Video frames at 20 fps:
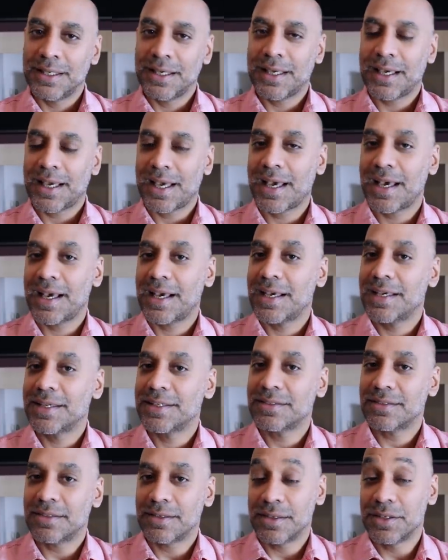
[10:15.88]
It
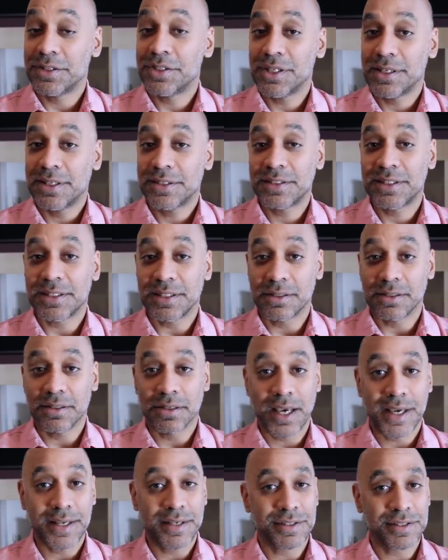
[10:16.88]
has an agility, a
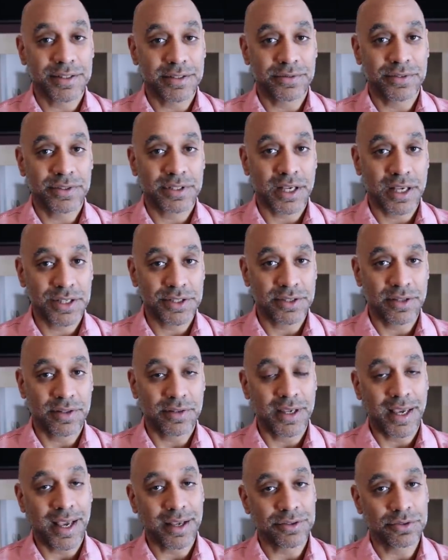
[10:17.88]
lightness of touch that
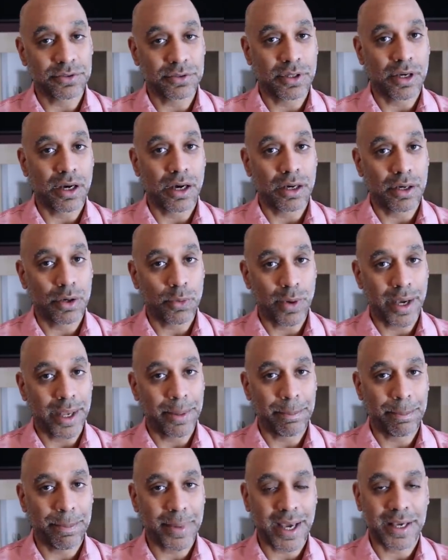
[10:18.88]
the Atoll can't
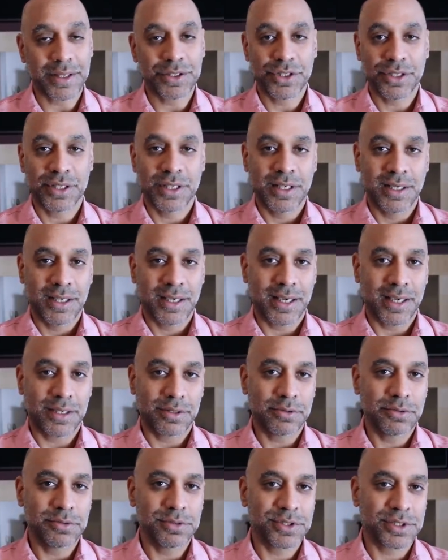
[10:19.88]
quite match, and
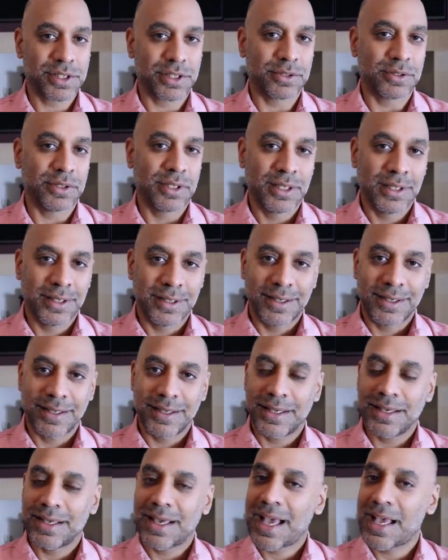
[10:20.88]
also
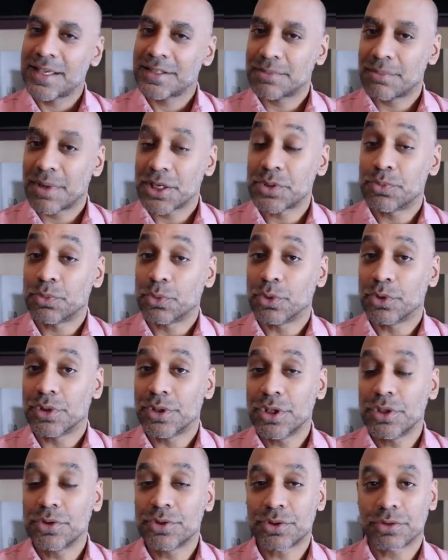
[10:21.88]
it has a much more
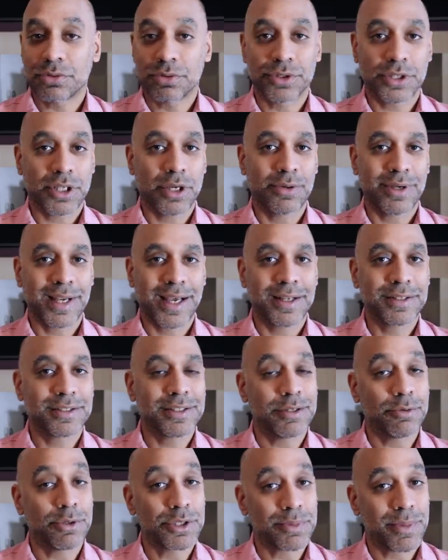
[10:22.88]
neutral
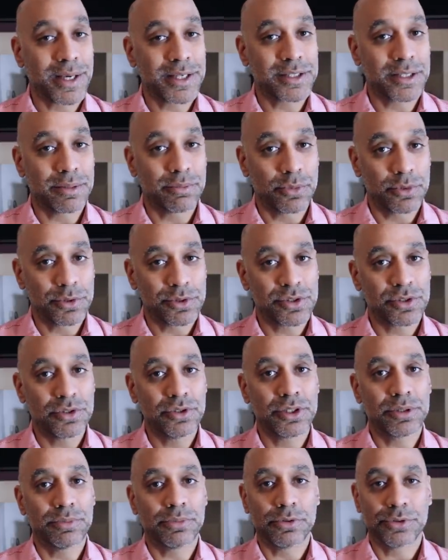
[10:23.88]
tonality, which makes it more
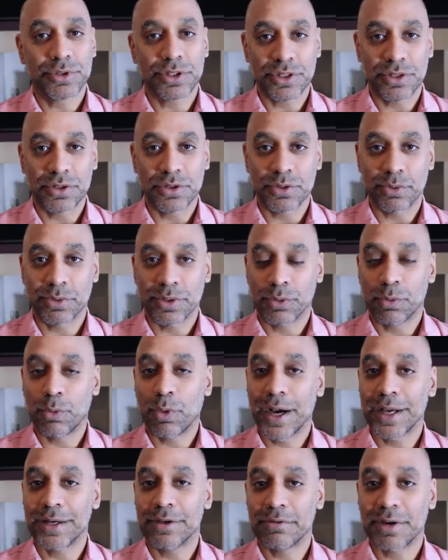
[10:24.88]
suitable to use with a
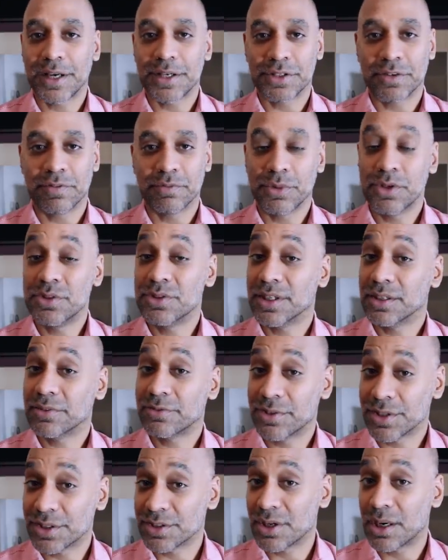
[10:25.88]
wider range of music.
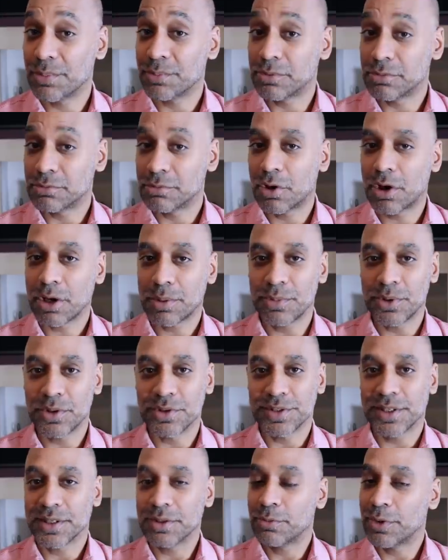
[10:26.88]
For example, rock
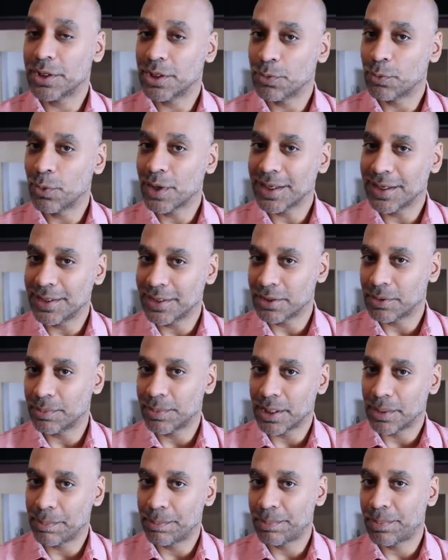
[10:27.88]
music, where you want a little
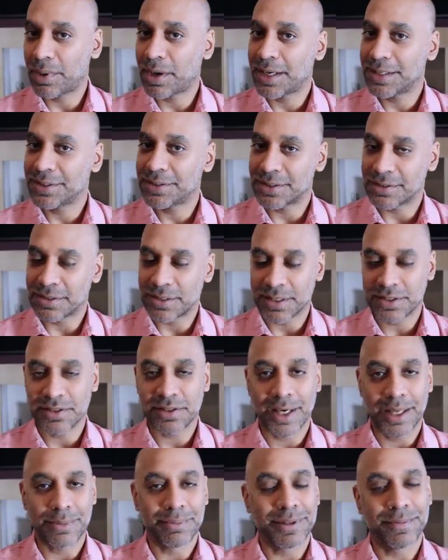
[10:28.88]
bit of bite and
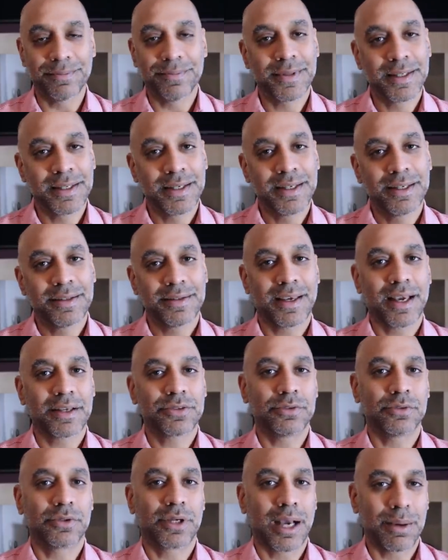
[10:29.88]
excitement, the
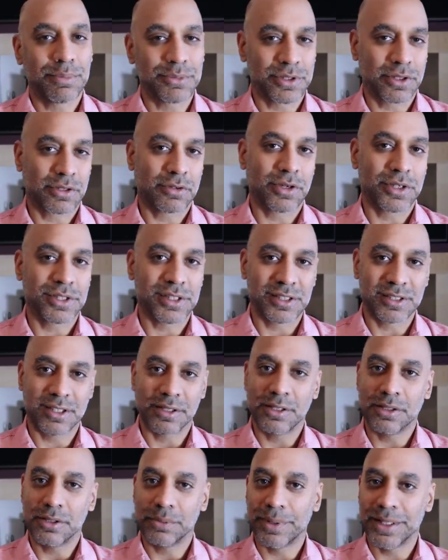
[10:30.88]
Atoll comes across as a
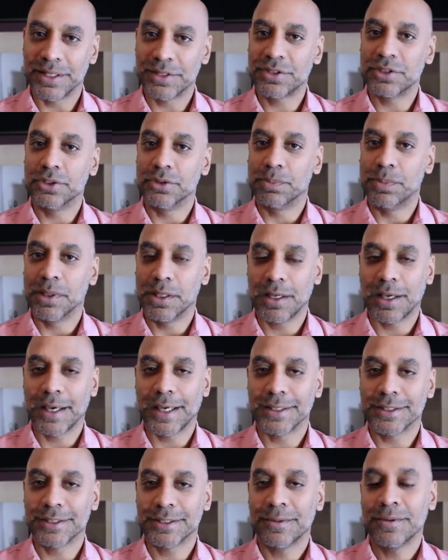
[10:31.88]
little bit too
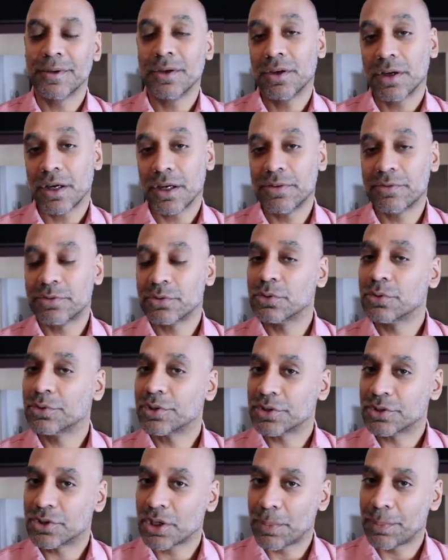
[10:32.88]
polite. Overall,
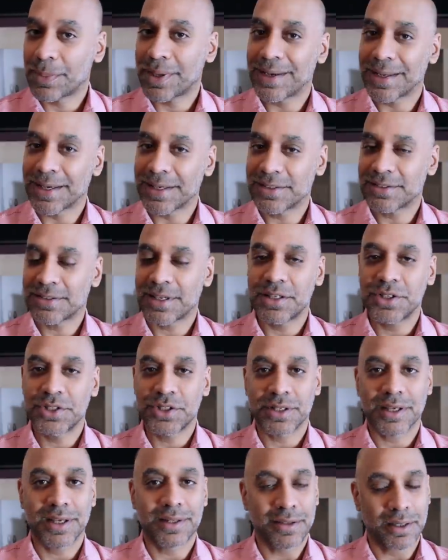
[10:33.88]
the top-end
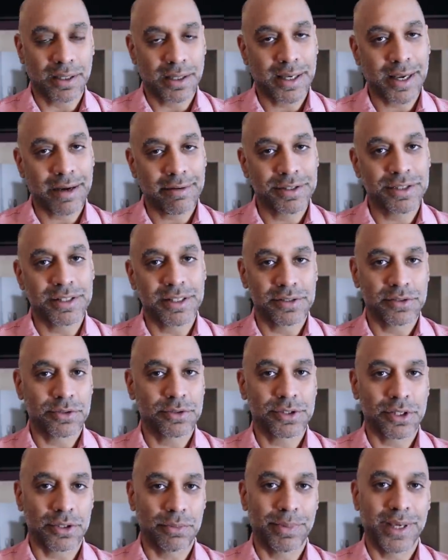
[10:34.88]
extension and the clarity is
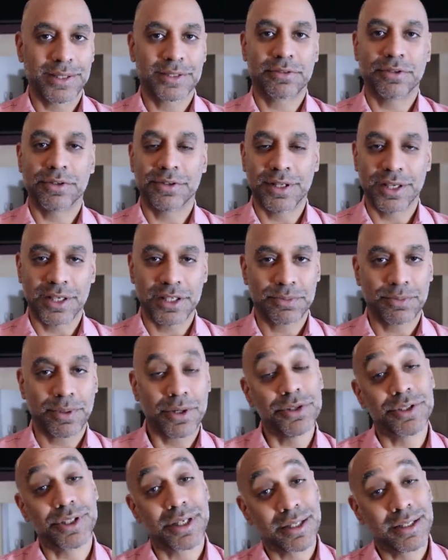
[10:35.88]
also better on the
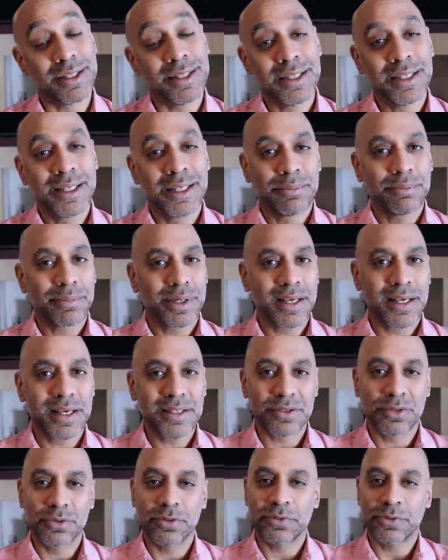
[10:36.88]
exposure, but it
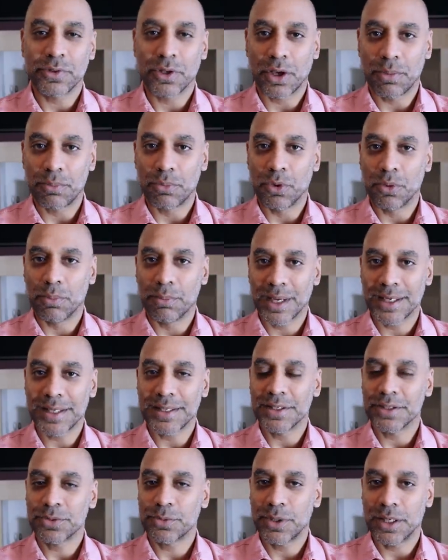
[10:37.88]
is an awful lot more
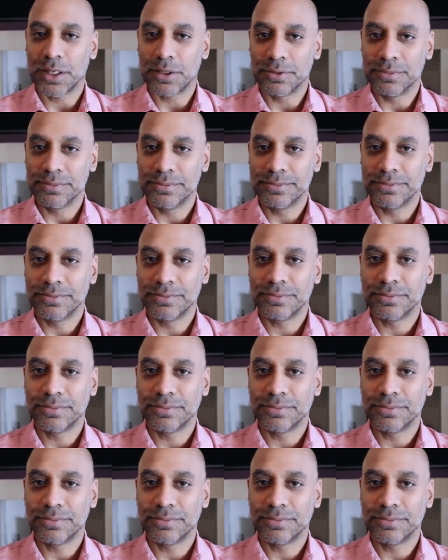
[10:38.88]
money as well.